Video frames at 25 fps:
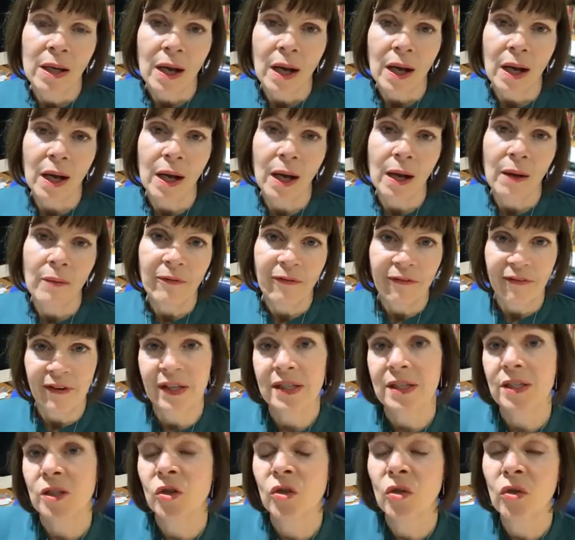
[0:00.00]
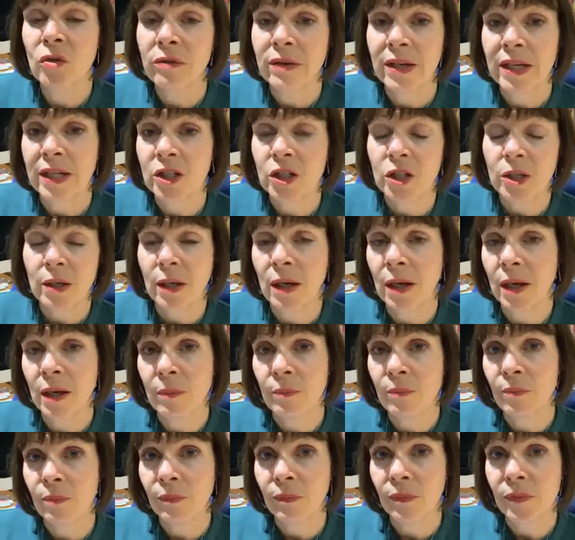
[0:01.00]
fat storage.
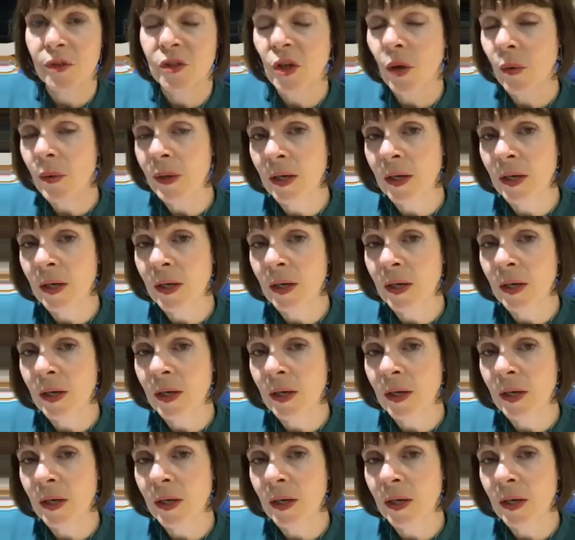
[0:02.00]
So